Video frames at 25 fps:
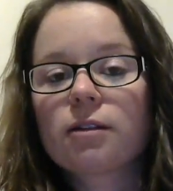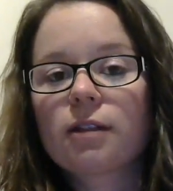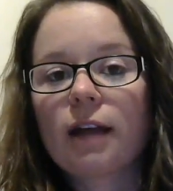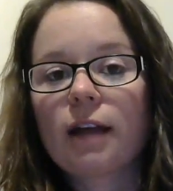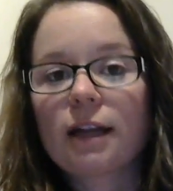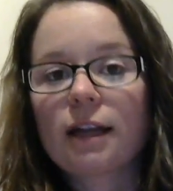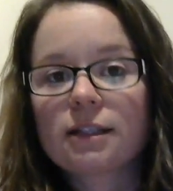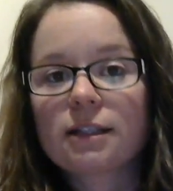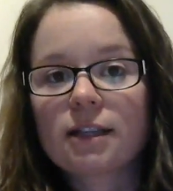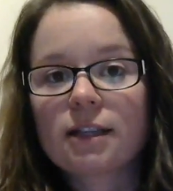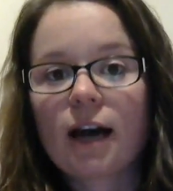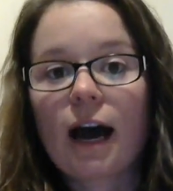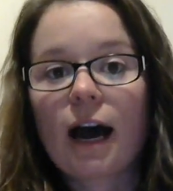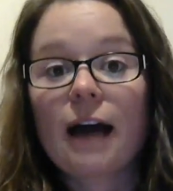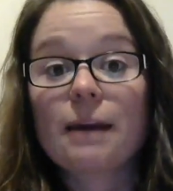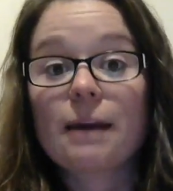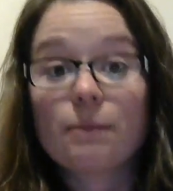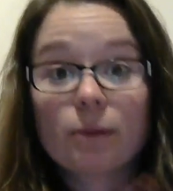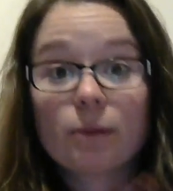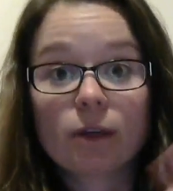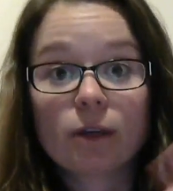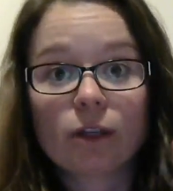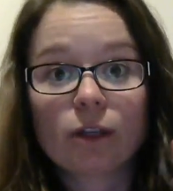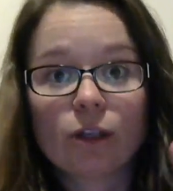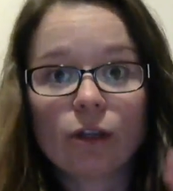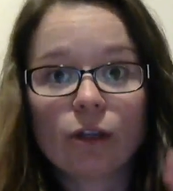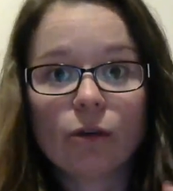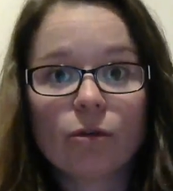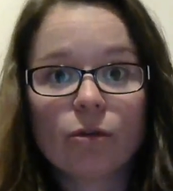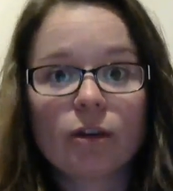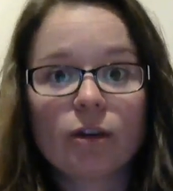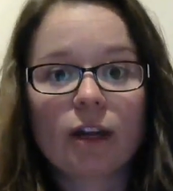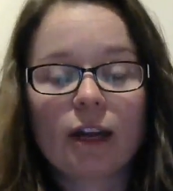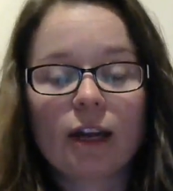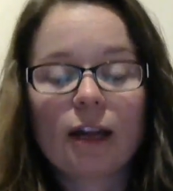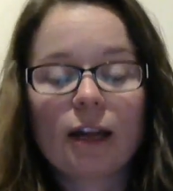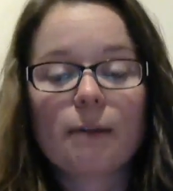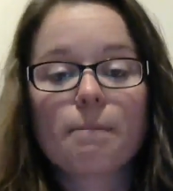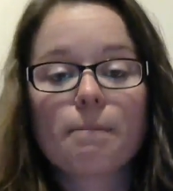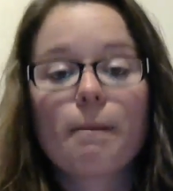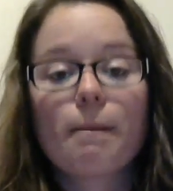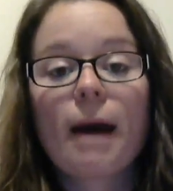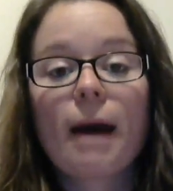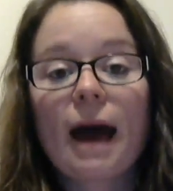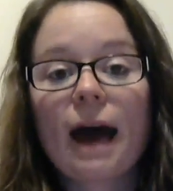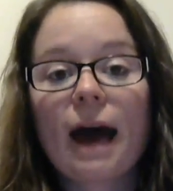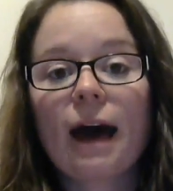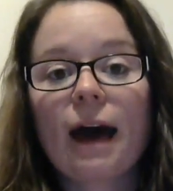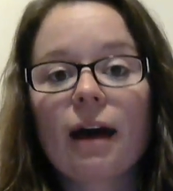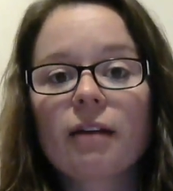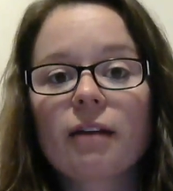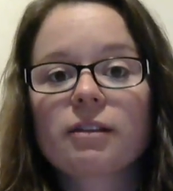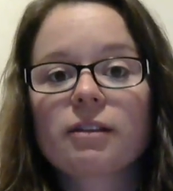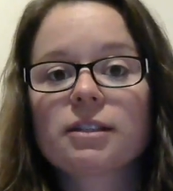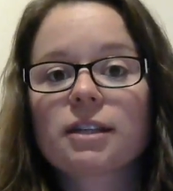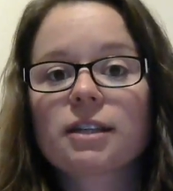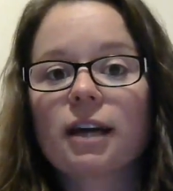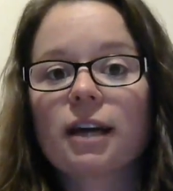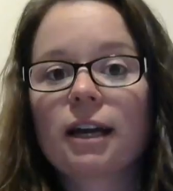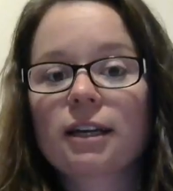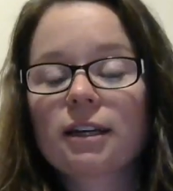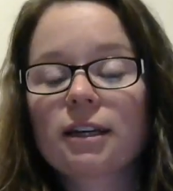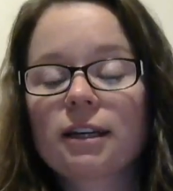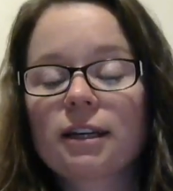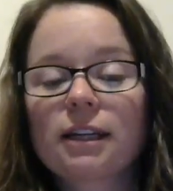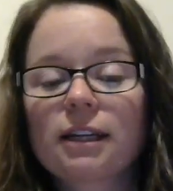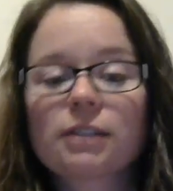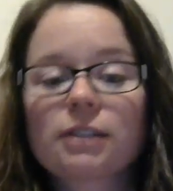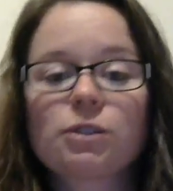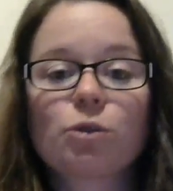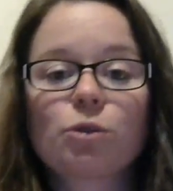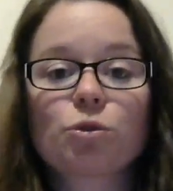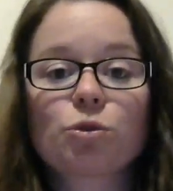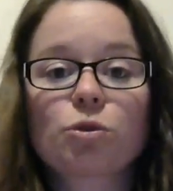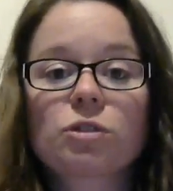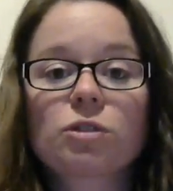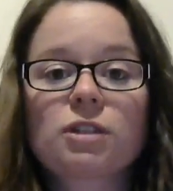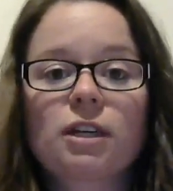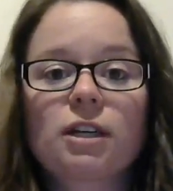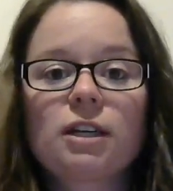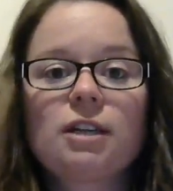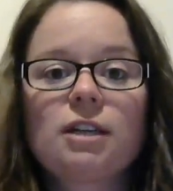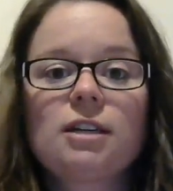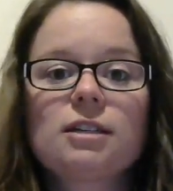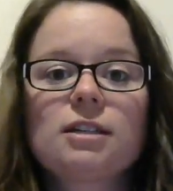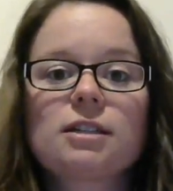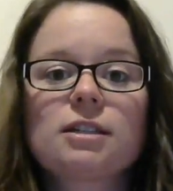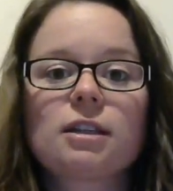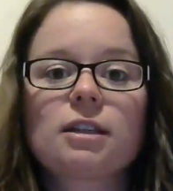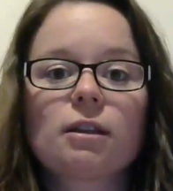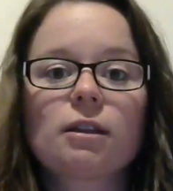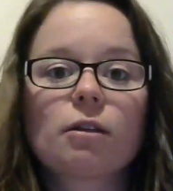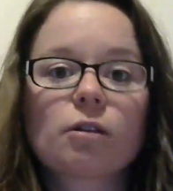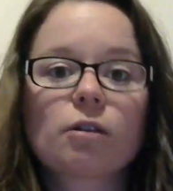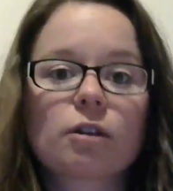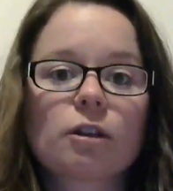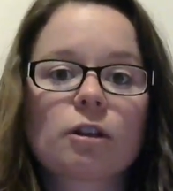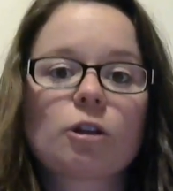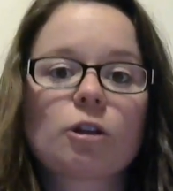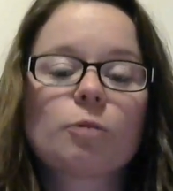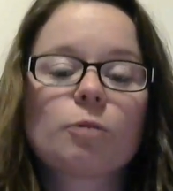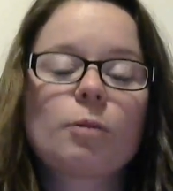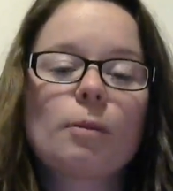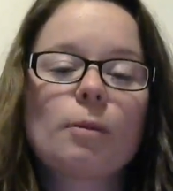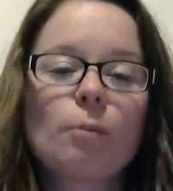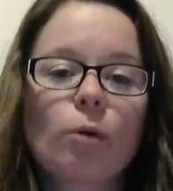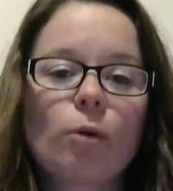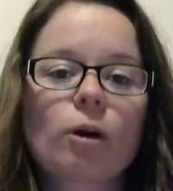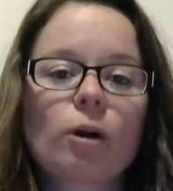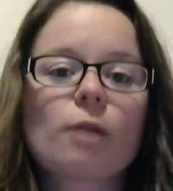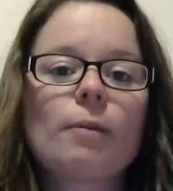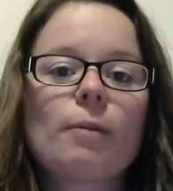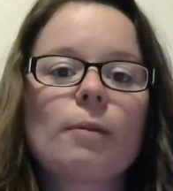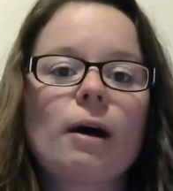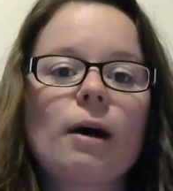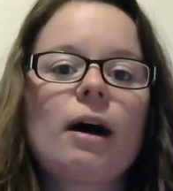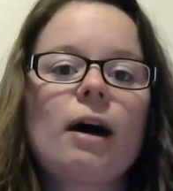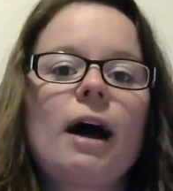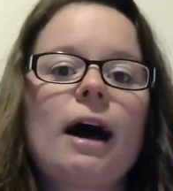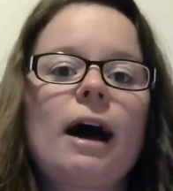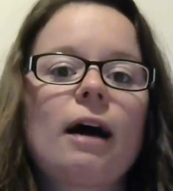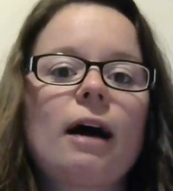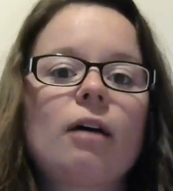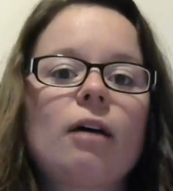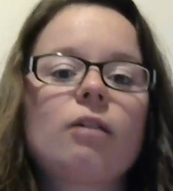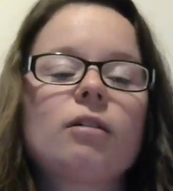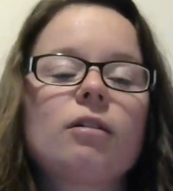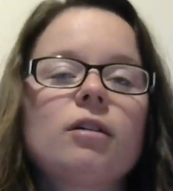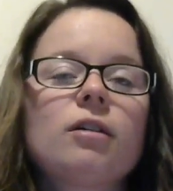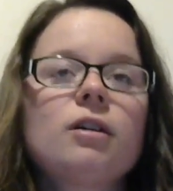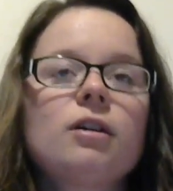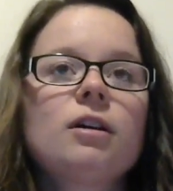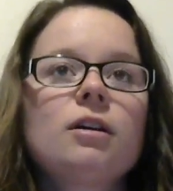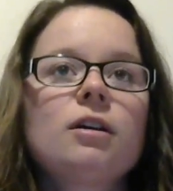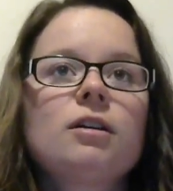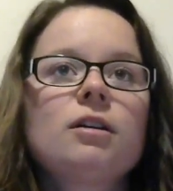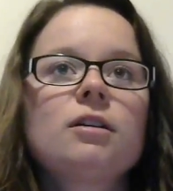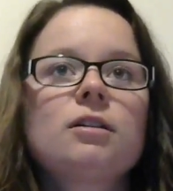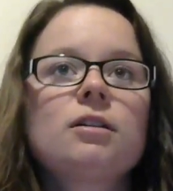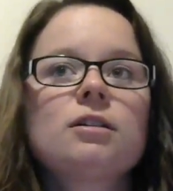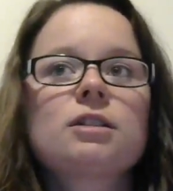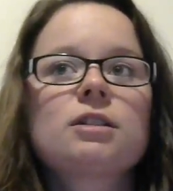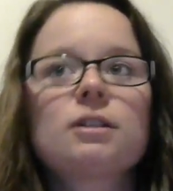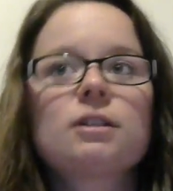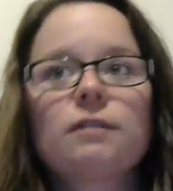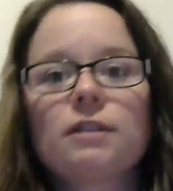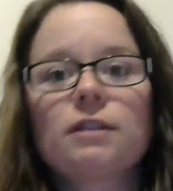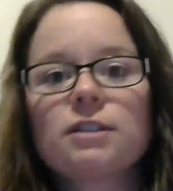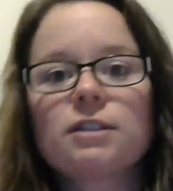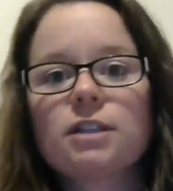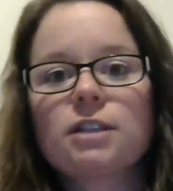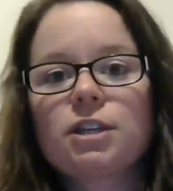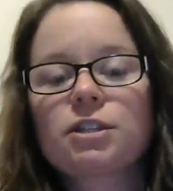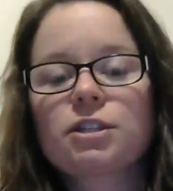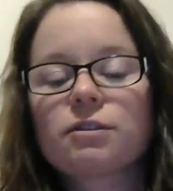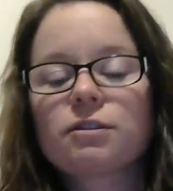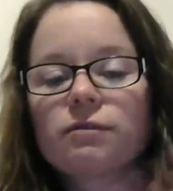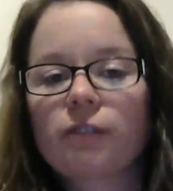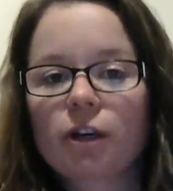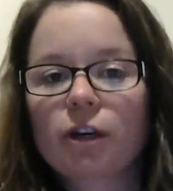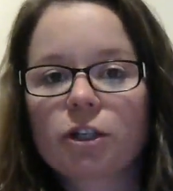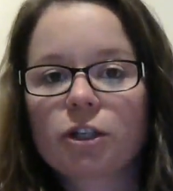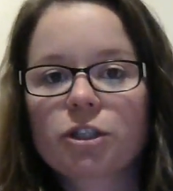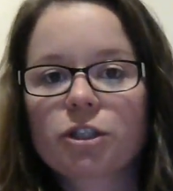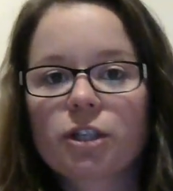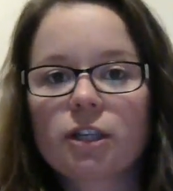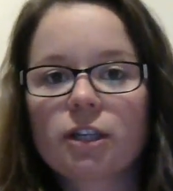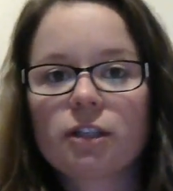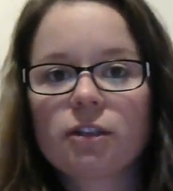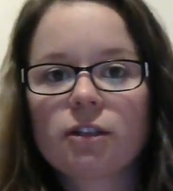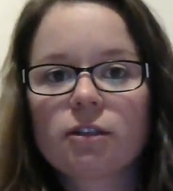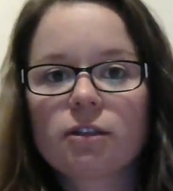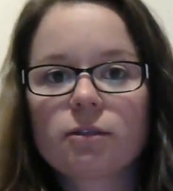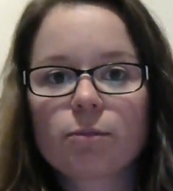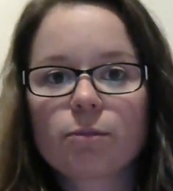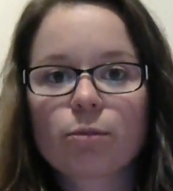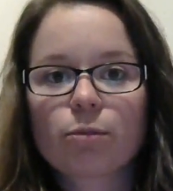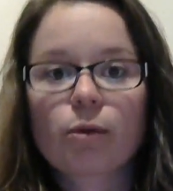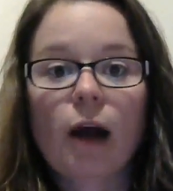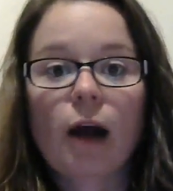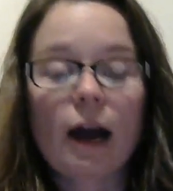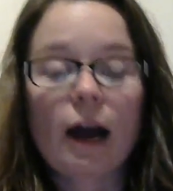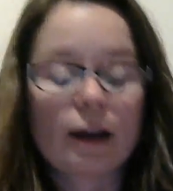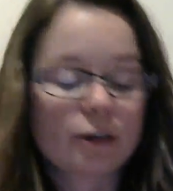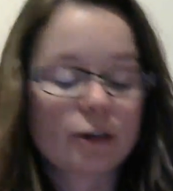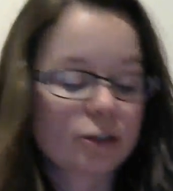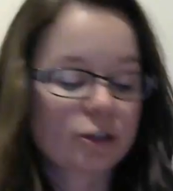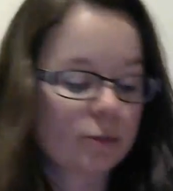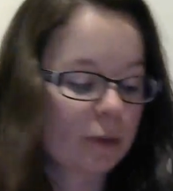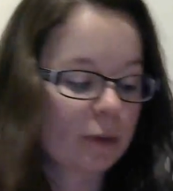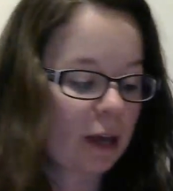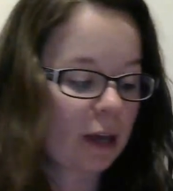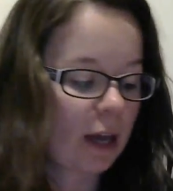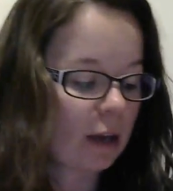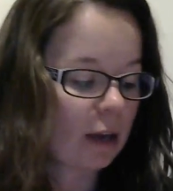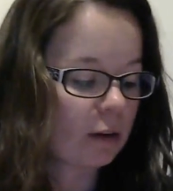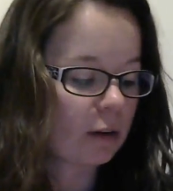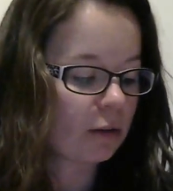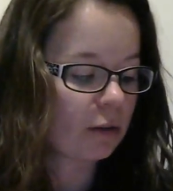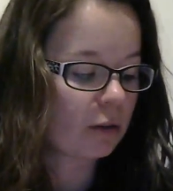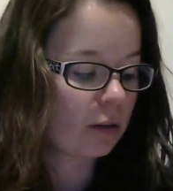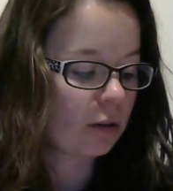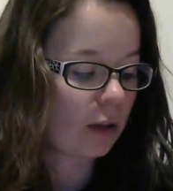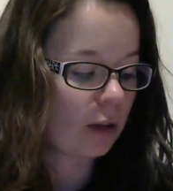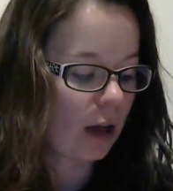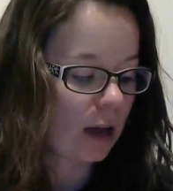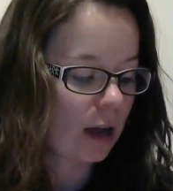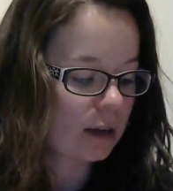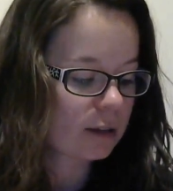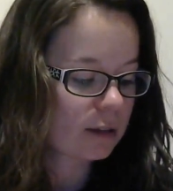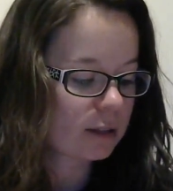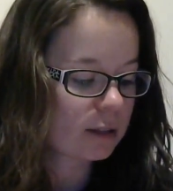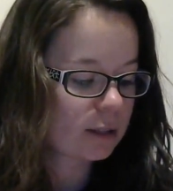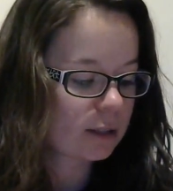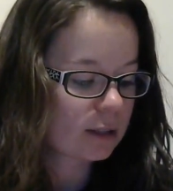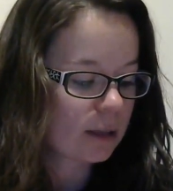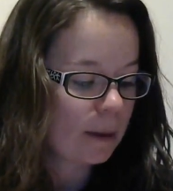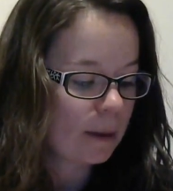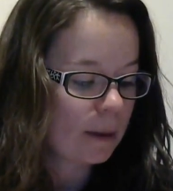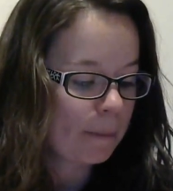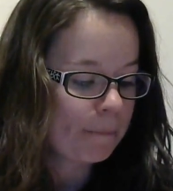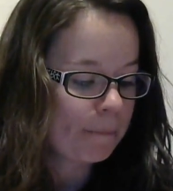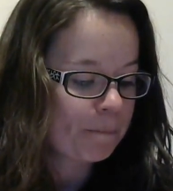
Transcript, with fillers: that time unit in math to kind of connect social studies and learn a little bit more about how civilization functioned prior to mechanical clocks.